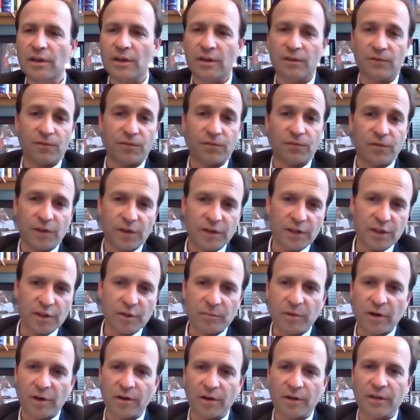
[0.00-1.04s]
you know, flooding the
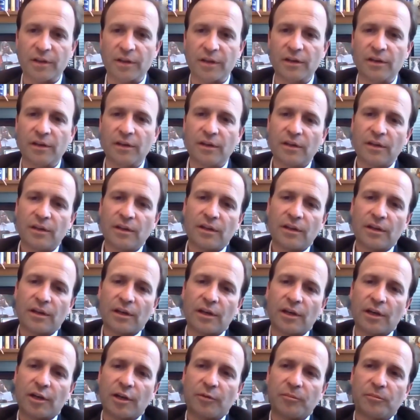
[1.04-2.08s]
market
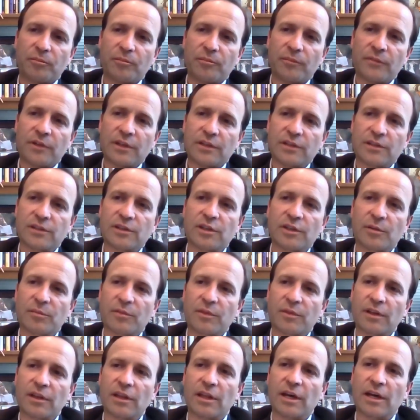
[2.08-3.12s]
is
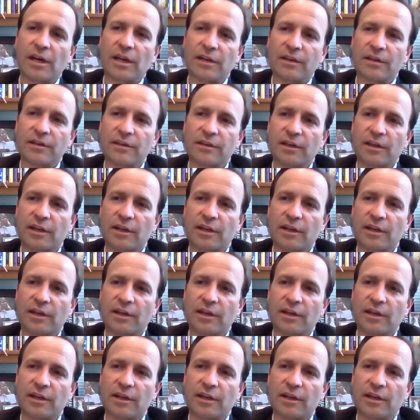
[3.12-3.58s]
something that,